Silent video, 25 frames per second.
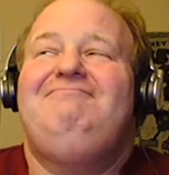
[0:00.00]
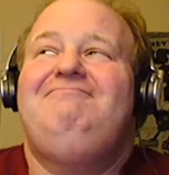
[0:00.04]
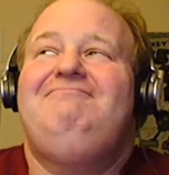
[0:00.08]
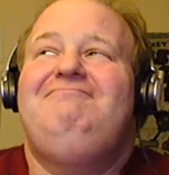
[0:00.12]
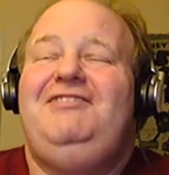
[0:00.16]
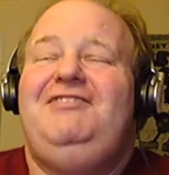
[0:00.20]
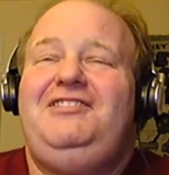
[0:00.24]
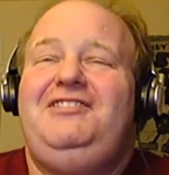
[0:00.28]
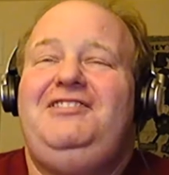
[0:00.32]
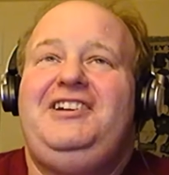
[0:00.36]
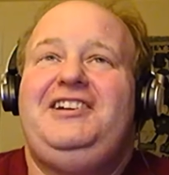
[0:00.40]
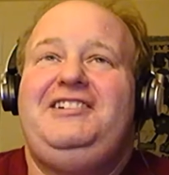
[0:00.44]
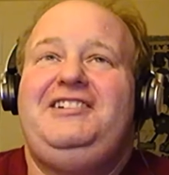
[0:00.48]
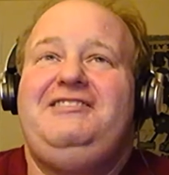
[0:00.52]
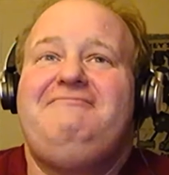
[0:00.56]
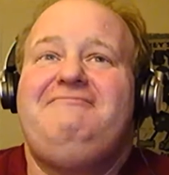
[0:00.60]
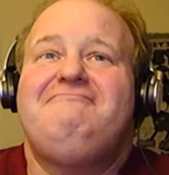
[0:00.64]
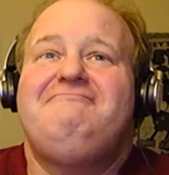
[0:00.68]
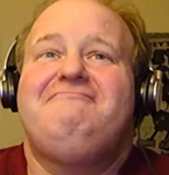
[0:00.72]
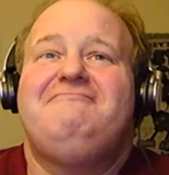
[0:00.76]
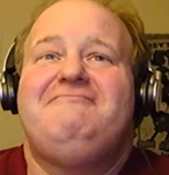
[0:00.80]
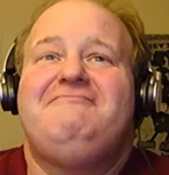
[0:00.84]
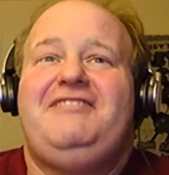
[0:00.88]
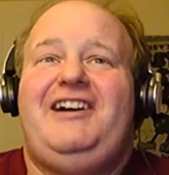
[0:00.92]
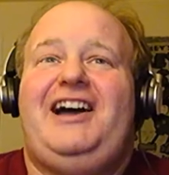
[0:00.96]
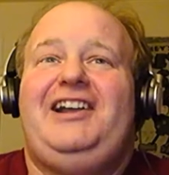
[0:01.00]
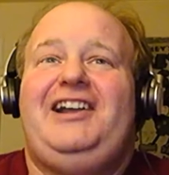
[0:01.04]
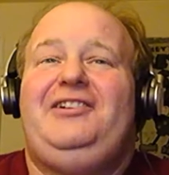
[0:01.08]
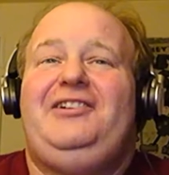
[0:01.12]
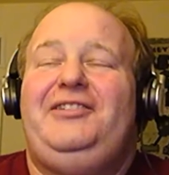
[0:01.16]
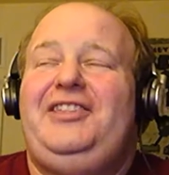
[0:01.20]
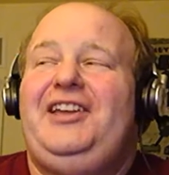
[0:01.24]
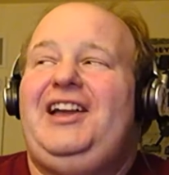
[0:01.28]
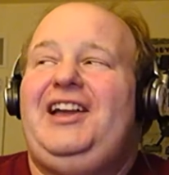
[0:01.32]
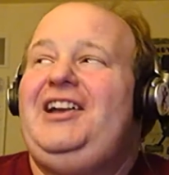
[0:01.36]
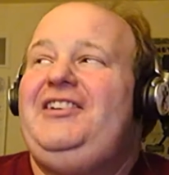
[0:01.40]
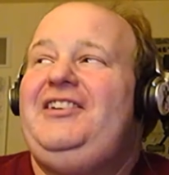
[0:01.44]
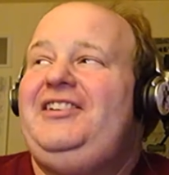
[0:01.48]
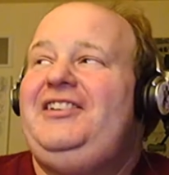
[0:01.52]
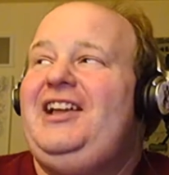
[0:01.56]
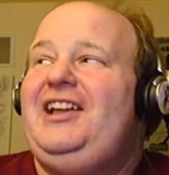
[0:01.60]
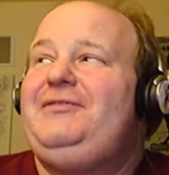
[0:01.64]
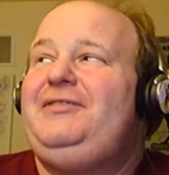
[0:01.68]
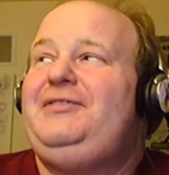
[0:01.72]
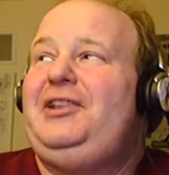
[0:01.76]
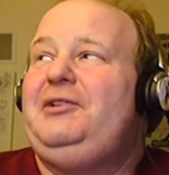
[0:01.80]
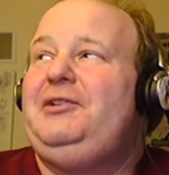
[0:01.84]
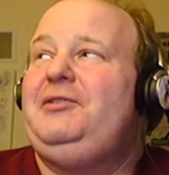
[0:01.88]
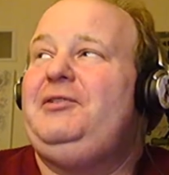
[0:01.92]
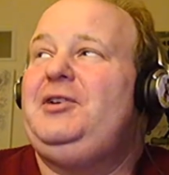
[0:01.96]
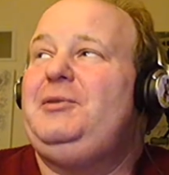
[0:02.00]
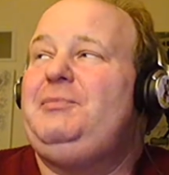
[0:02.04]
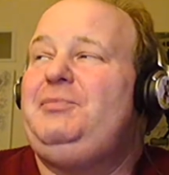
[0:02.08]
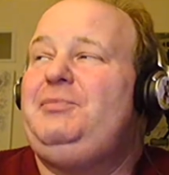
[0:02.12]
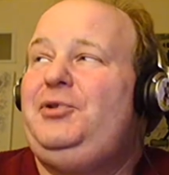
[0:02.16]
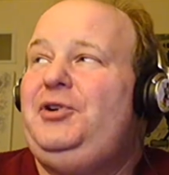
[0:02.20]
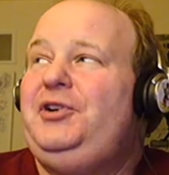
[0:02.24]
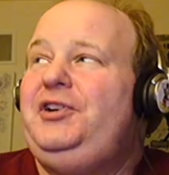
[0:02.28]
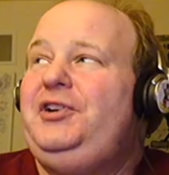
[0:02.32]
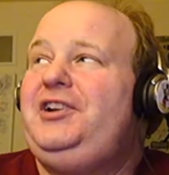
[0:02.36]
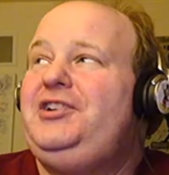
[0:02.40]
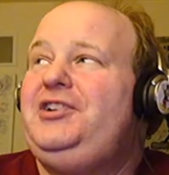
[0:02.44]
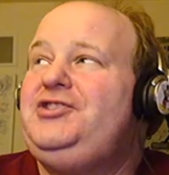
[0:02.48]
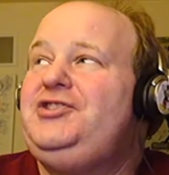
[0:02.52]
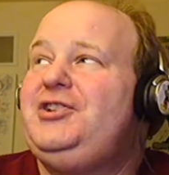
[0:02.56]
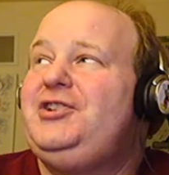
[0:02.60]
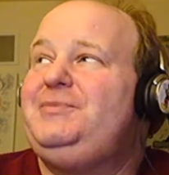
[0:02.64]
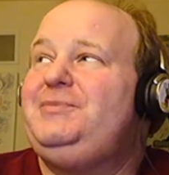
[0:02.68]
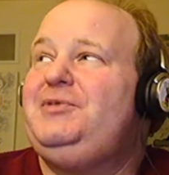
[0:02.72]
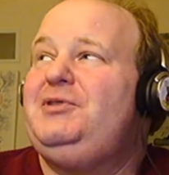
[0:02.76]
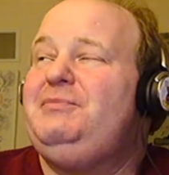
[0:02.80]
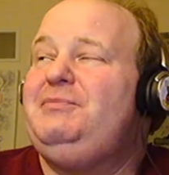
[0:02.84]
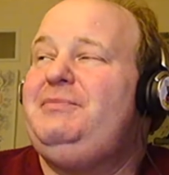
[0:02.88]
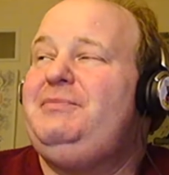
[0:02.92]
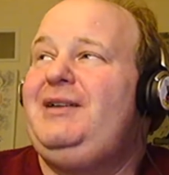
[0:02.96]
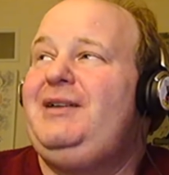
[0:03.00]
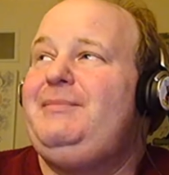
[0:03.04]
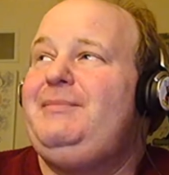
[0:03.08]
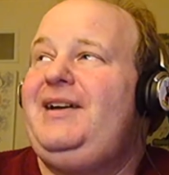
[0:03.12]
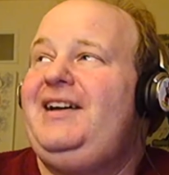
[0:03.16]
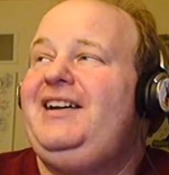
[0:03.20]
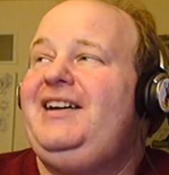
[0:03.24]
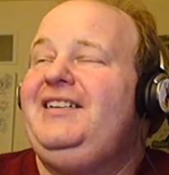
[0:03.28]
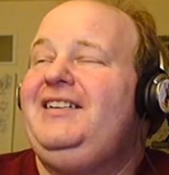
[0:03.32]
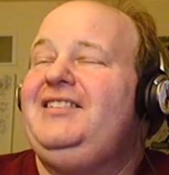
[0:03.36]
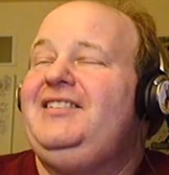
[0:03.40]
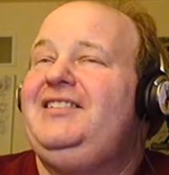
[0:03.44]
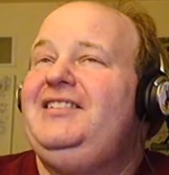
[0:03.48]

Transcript: okay, I don't think I would have anywhere to put a jumbo Baymax.